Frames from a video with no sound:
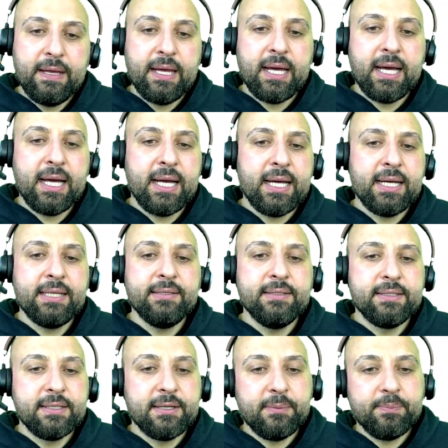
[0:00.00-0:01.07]
And
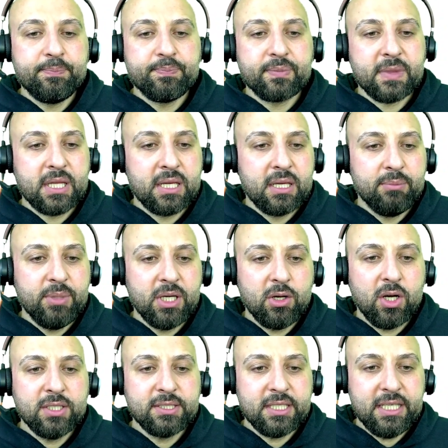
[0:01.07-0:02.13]

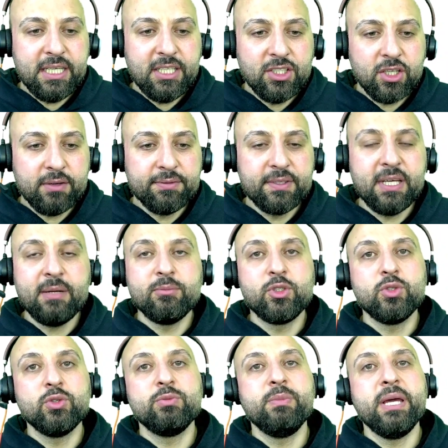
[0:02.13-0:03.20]
because each of them
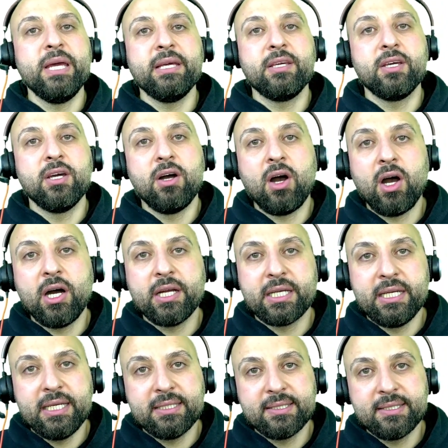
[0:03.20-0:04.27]
should make arc
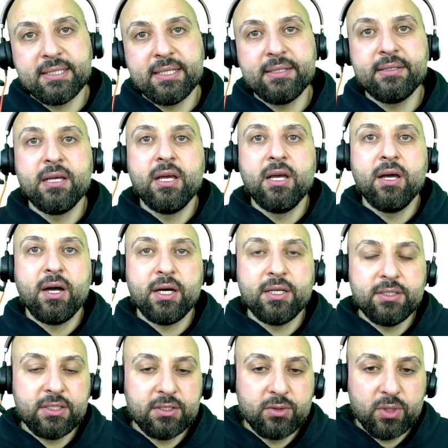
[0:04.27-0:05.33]
less than
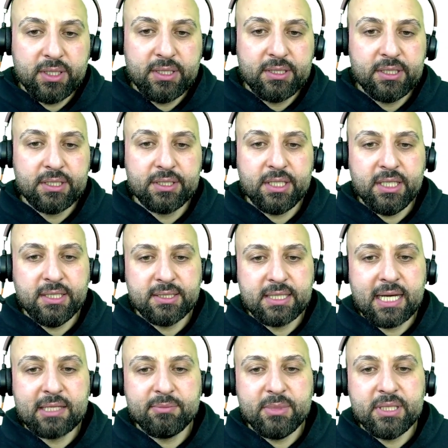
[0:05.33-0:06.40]
120 degrees,
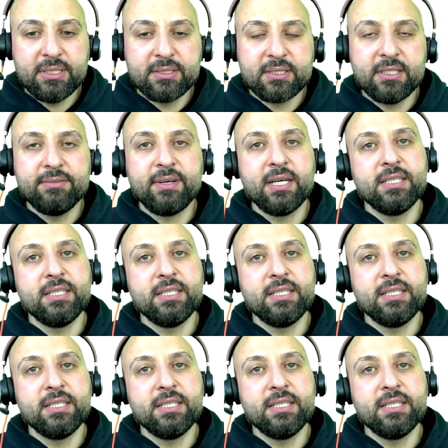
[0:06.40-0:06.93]
that means if I